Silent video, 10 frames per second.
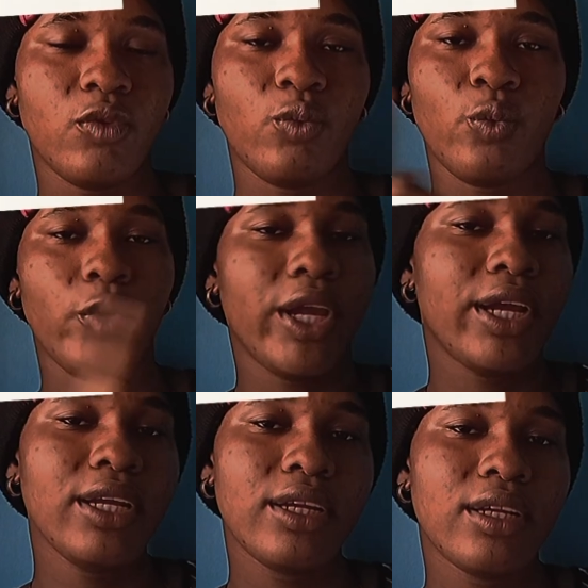
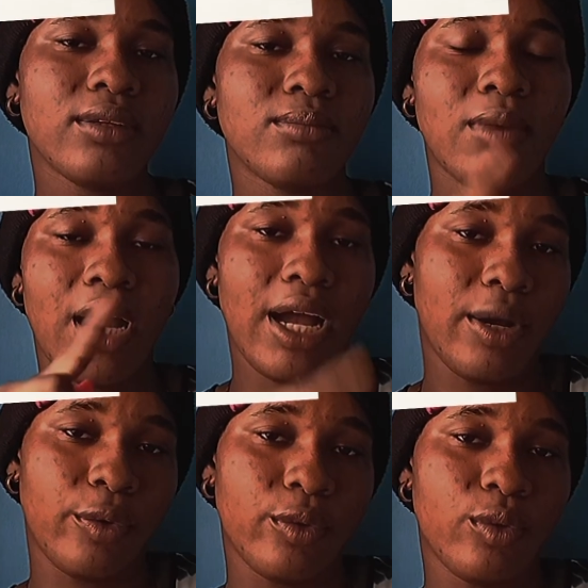where,
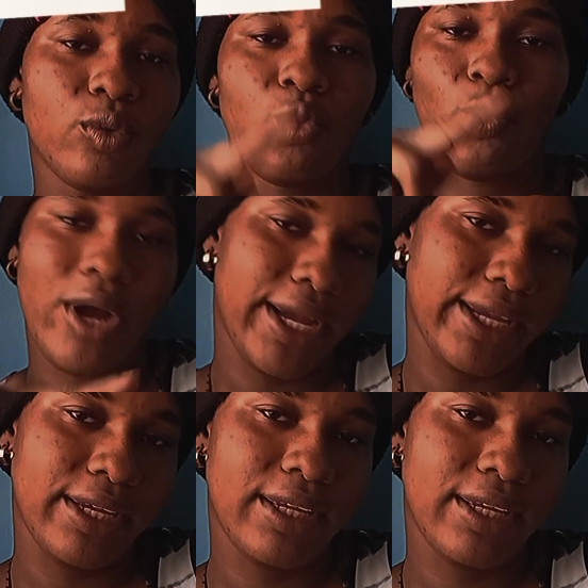how, why.